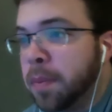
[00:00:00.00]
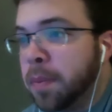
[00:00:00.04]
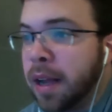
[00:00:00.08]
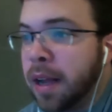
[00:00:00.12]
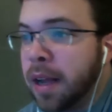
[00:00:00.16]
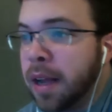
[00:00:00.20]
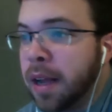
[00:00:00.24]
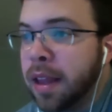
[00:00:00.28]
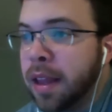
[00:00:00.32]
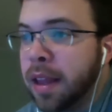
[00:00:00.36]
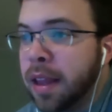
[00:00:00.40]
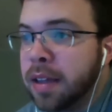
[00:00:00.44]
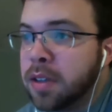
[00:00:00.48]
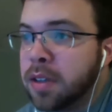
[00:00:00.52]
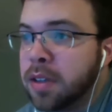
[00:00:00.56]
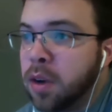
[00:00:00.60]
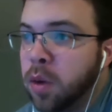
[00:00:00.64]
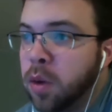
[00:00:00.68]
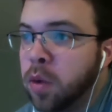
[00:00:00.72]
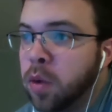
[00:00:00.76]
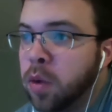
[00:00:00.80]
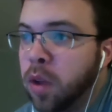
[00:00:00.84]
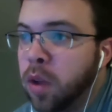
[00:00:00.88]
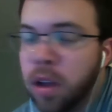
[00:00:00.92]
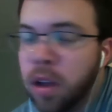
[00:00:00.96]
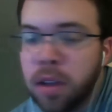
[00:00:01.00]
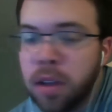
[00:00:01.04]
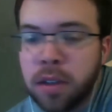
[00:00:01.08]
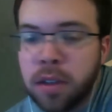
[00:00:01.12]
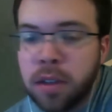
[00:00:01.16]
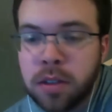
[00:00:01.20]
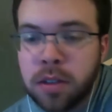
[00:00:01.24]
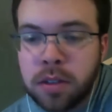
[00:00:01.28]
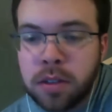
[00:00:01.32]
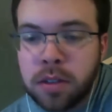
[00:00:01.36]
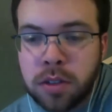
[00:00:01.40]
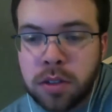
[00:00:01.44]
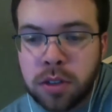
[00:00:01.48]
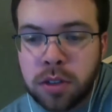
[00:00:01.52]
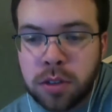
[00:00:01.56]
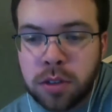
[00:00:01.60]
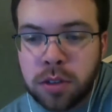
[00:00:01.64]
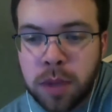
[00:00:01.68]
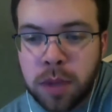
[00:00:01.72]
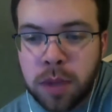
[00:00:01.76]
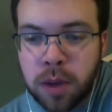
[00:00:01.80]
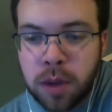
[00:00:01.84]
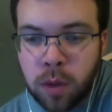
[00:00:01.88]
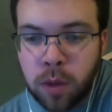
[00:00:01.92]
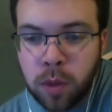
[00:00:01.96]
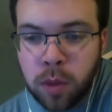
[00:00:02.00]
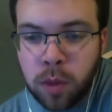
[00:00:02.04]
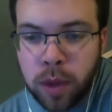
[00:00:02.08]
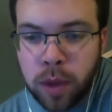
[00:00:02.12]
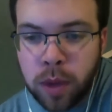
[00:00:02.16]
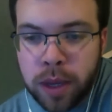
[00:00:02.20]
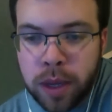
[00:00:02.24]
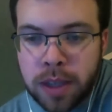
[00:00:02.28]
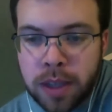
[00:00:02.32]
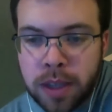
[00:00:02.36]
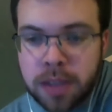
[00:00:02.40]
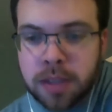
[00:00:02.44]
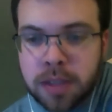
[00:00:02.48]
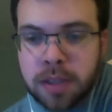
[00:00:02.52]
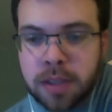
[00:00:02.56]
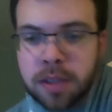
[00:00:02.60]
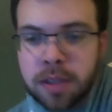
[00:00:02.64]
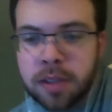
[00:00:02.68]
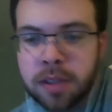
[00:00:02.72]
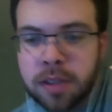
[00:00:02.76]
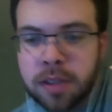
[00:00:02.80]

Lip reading: like to hold on to my old ways.